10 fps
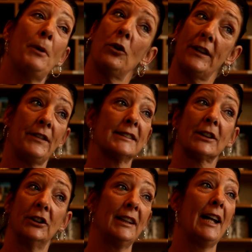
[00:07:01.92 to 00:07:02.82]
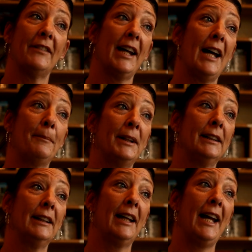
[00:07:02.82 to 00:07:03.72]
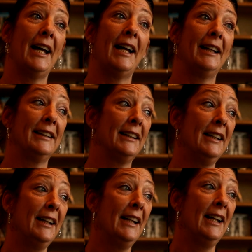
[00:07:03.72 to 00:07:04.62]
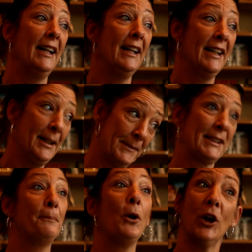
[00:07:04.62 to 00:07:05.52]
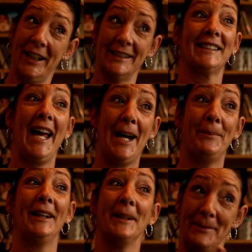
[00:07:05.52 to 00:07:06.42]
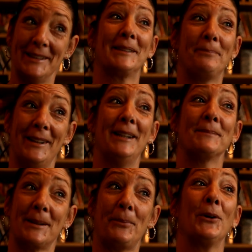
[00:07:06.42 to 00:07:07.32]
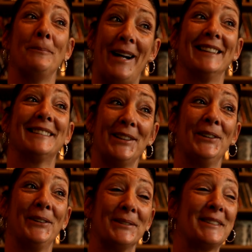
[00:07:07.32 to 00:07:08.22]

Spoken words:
both of us couldn't have a habit, and him support his habit and him support mine too.